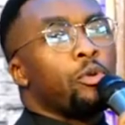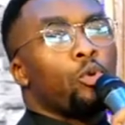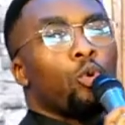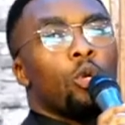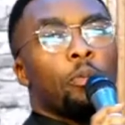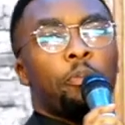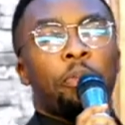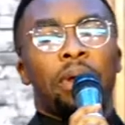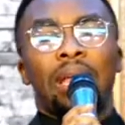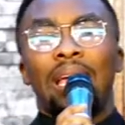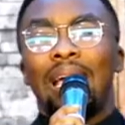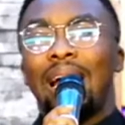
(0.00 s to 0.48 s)
will
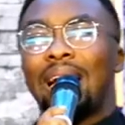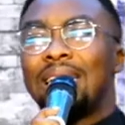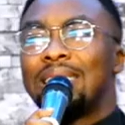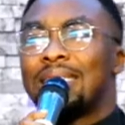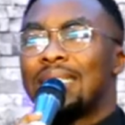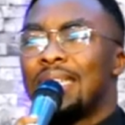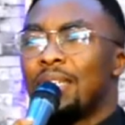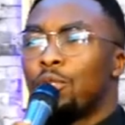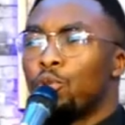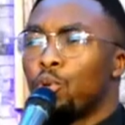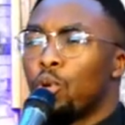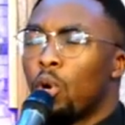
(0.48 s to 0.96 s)
pray and
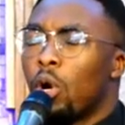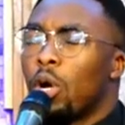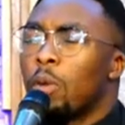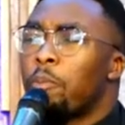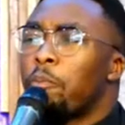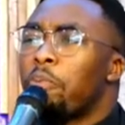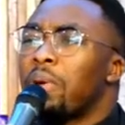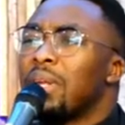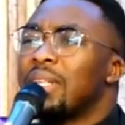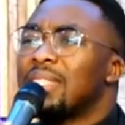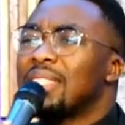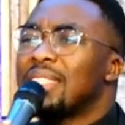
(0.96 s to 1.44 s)
say to God,
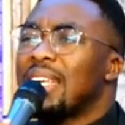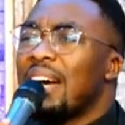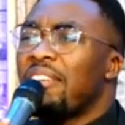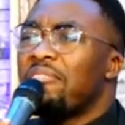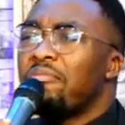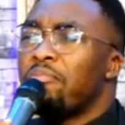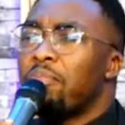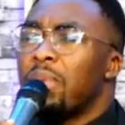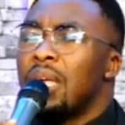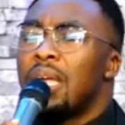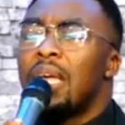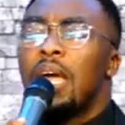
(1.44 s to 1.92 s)
Preserve
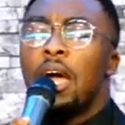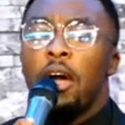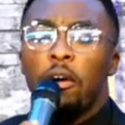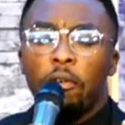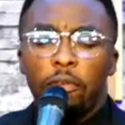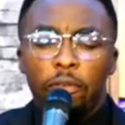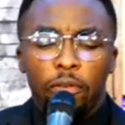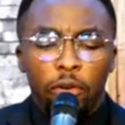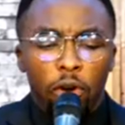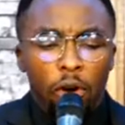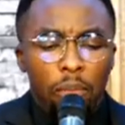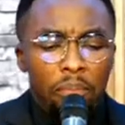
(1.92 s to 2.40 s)
me
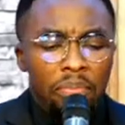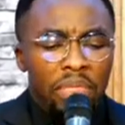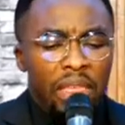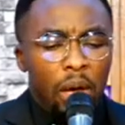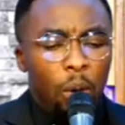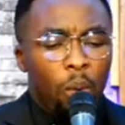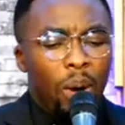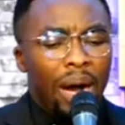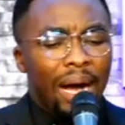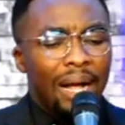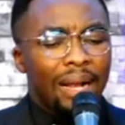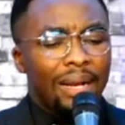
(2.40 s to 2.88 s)
from the
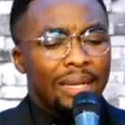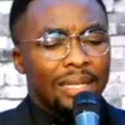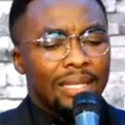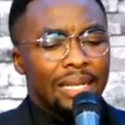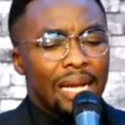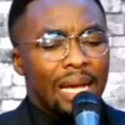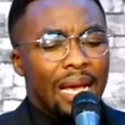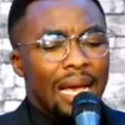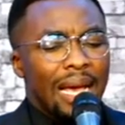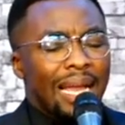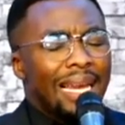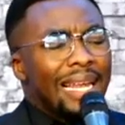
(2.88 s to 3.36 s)
world.
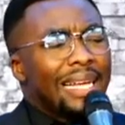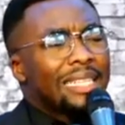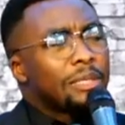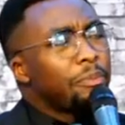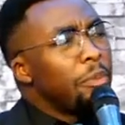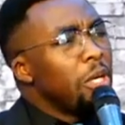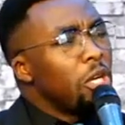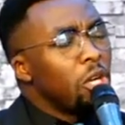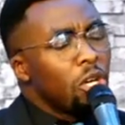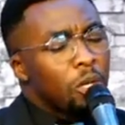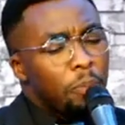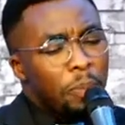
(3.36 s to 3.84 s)
Let
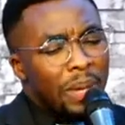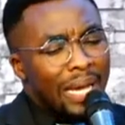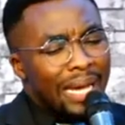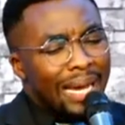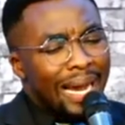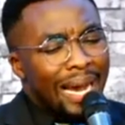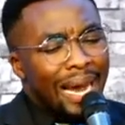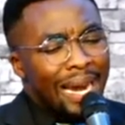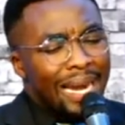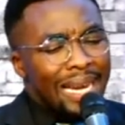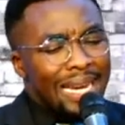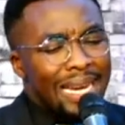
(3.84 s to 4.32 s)
me not be
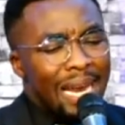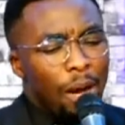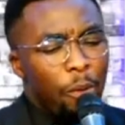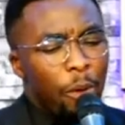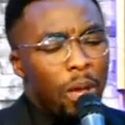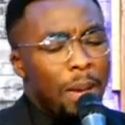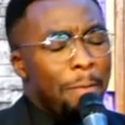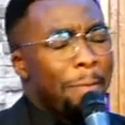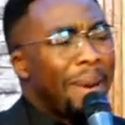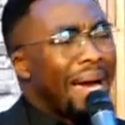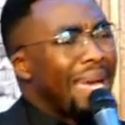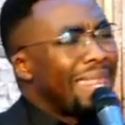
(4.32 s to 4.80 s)
carried away
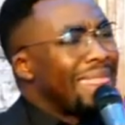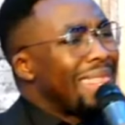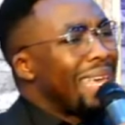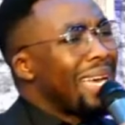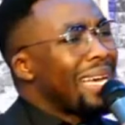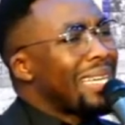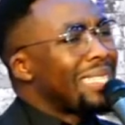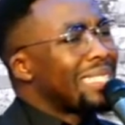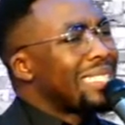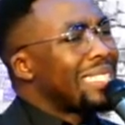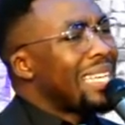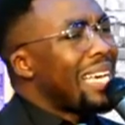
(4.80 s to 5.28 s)
by the
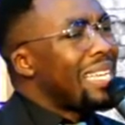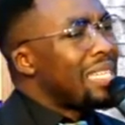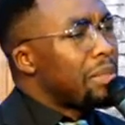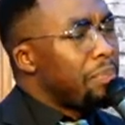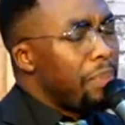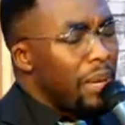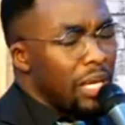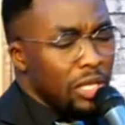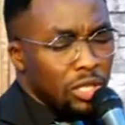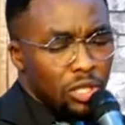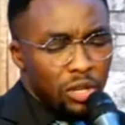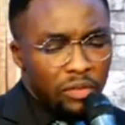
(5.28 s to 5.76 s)

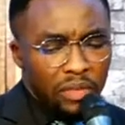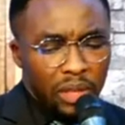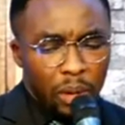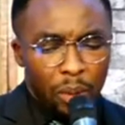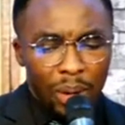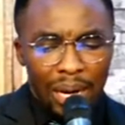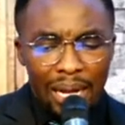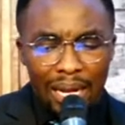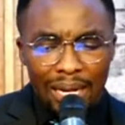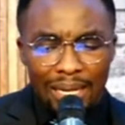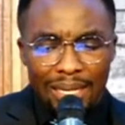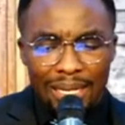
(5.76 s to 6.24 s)
excitements of the
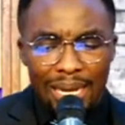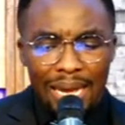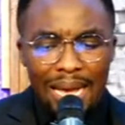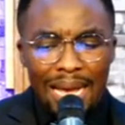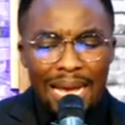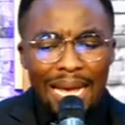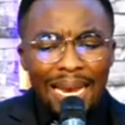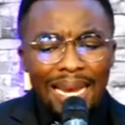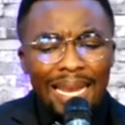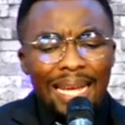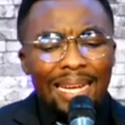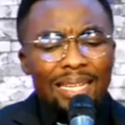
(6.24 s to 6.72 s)
world.
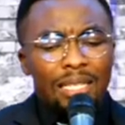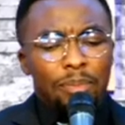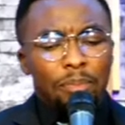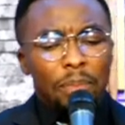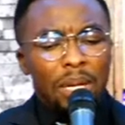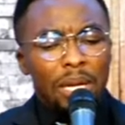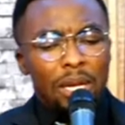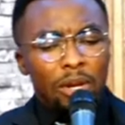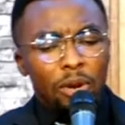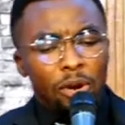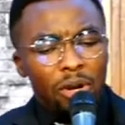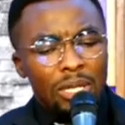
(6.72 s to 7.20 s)
Let me
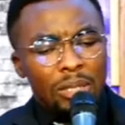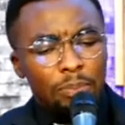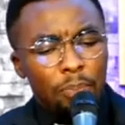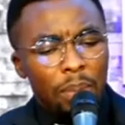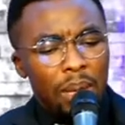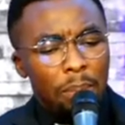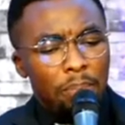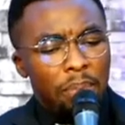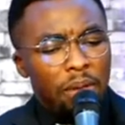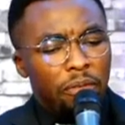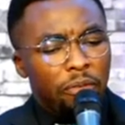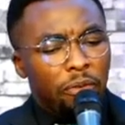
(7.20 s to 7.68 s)
not be
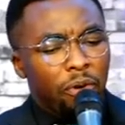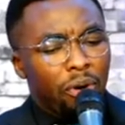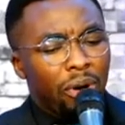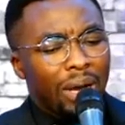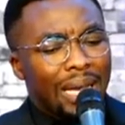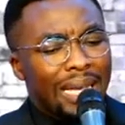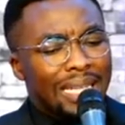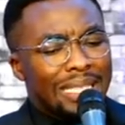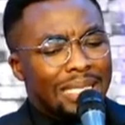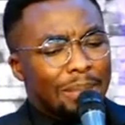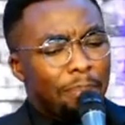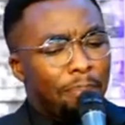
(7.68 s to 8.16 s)
before
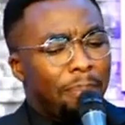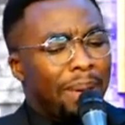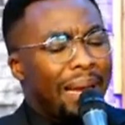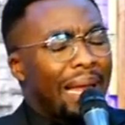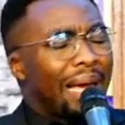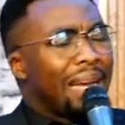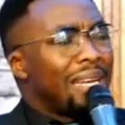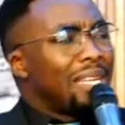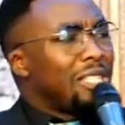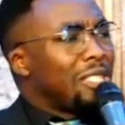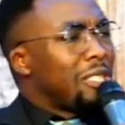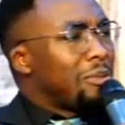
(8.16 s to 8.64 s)
its
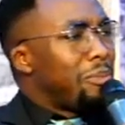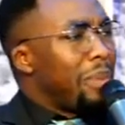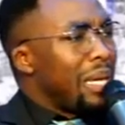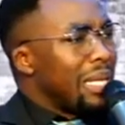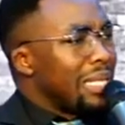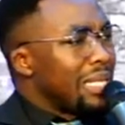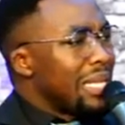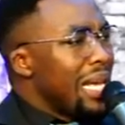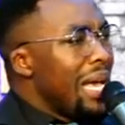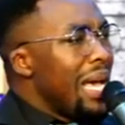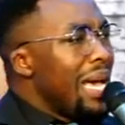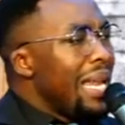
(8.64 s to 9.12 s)

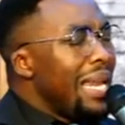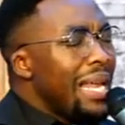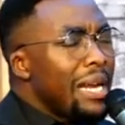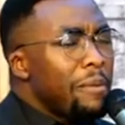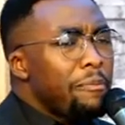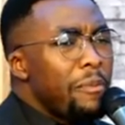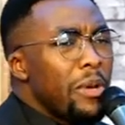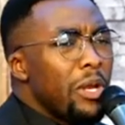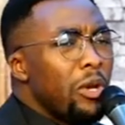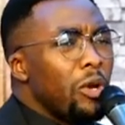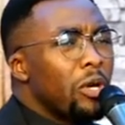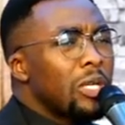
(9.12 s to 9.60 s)
blandishments. Let
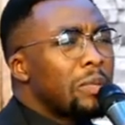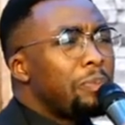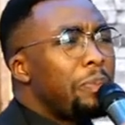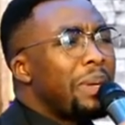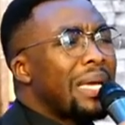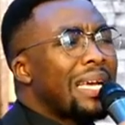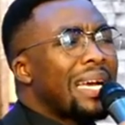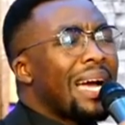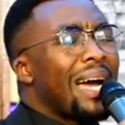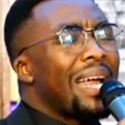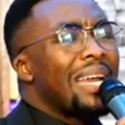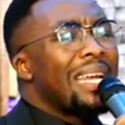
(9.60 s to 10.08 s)
me not be
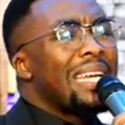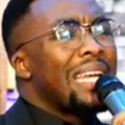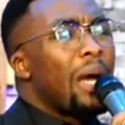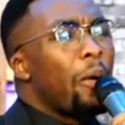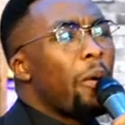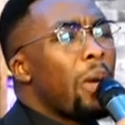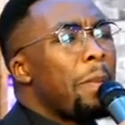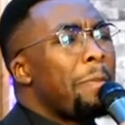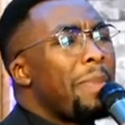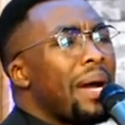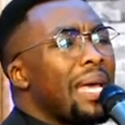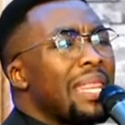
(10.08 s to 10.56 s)
carried
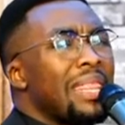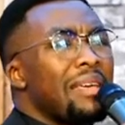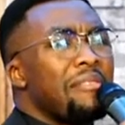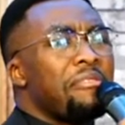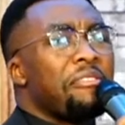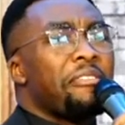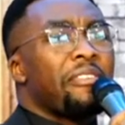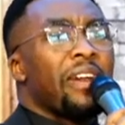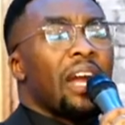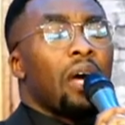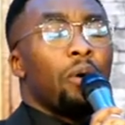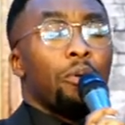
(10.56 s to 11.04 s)
away by the
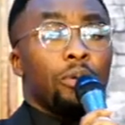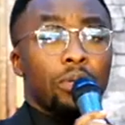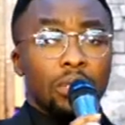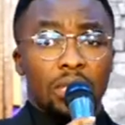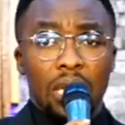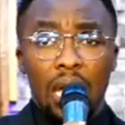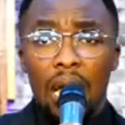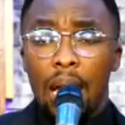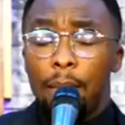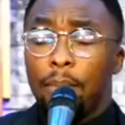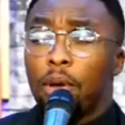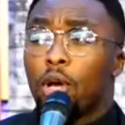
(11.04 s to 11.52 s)
frowns.
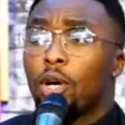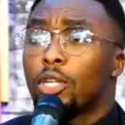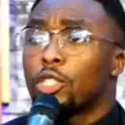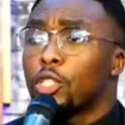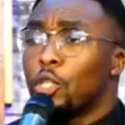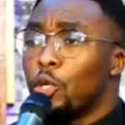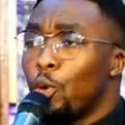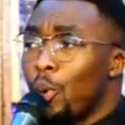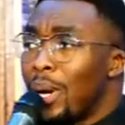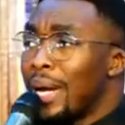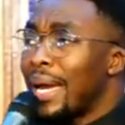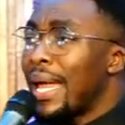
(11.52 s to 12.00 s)
Because
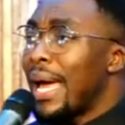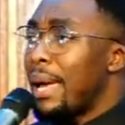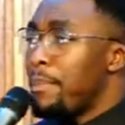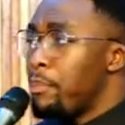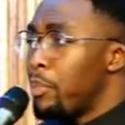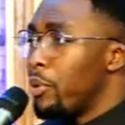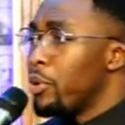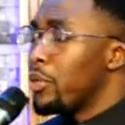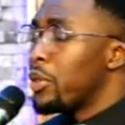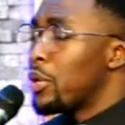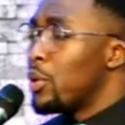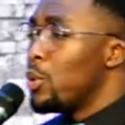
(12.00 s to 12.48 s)
you and I
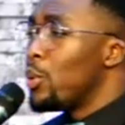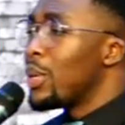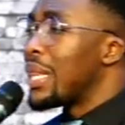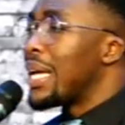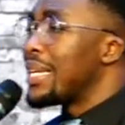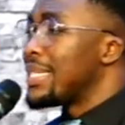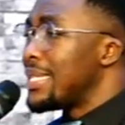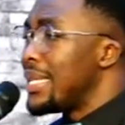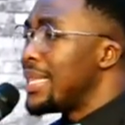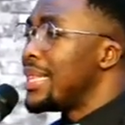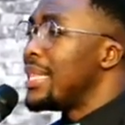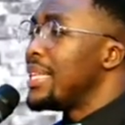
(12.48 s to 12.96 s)
both know
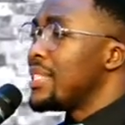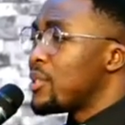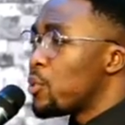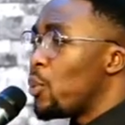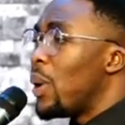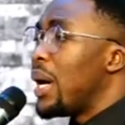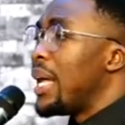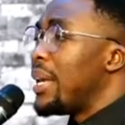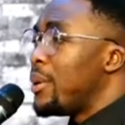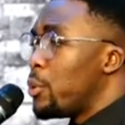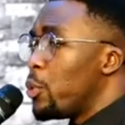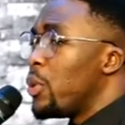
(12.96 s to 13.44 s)
that in this
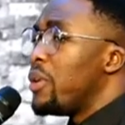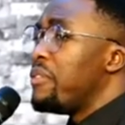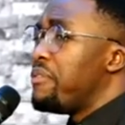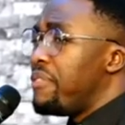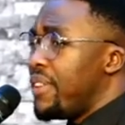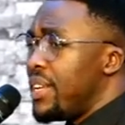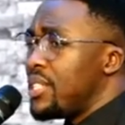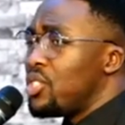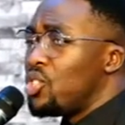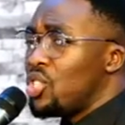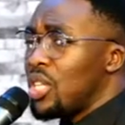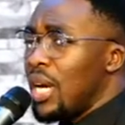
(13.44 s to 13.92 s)
world we
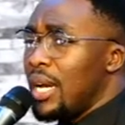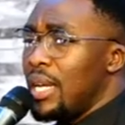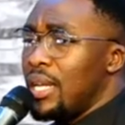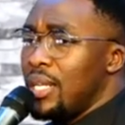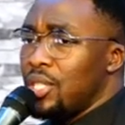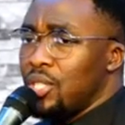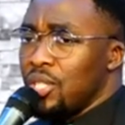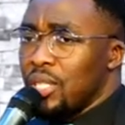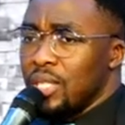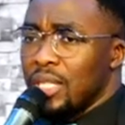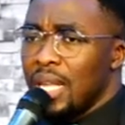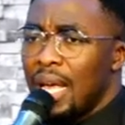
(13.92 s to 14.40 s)
face
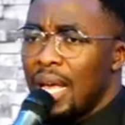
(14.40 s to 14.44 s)
challenges,